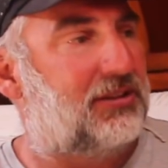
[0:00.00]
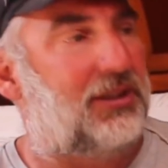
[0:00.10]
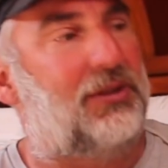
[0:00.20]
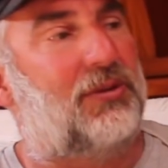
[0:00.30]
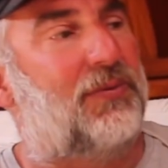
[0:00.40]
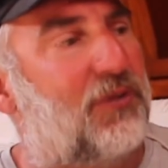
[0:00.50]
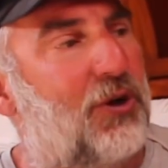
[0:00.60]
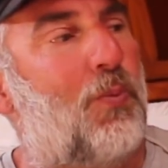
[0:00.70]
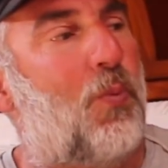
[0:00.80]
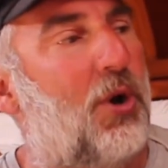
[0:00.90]
can you
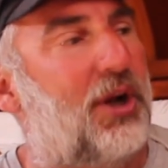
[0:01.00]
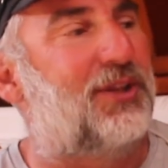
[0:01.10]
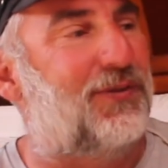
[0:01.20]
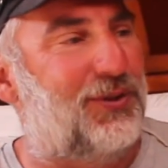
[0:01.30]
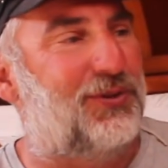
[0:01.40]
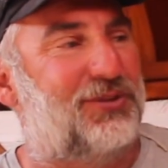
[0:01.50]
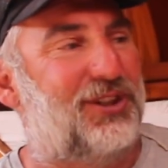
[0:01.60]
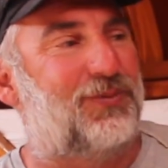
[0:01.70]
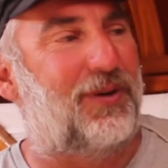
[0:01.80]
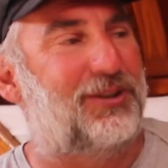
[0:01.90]
confirm why you've used
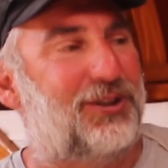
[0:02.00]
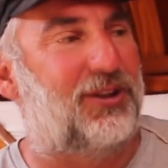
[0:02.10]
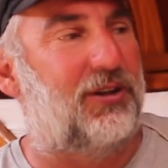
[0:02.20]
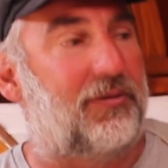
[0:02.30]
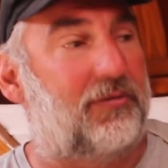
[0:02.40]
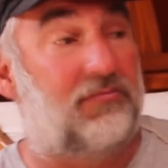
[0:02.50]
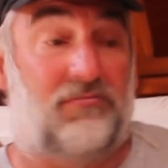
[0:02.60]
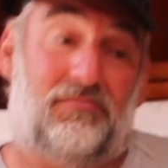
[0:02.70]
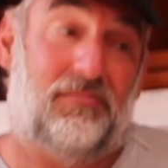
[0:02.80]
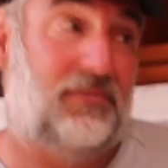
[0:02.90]
this weight of cloth?
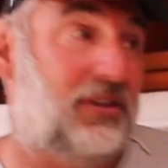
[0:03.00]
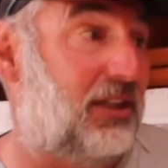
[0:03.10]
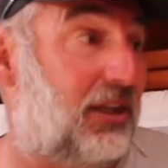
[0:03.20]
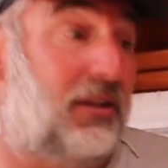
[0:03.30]
You know,